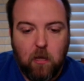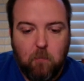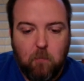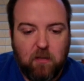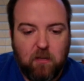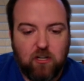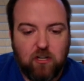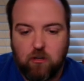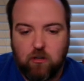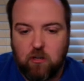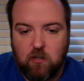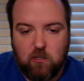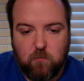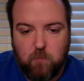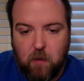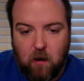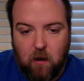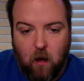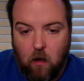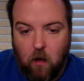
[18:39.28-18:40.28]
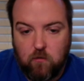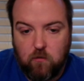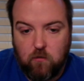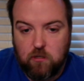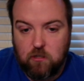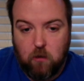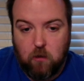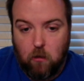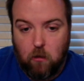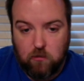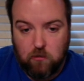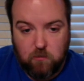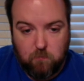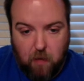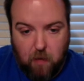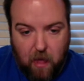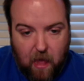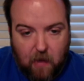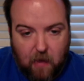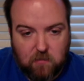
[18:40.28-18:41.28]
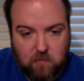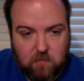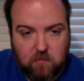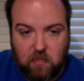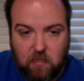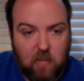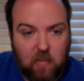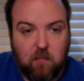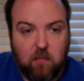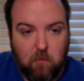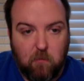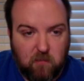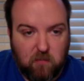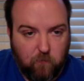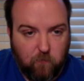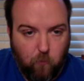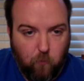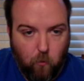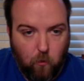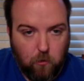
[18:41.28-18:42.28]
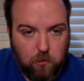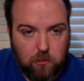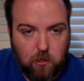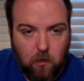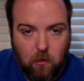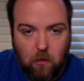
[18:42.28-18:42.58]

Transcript: because you're going to spend hundreds of dollars in packs to get the Mythic Forge.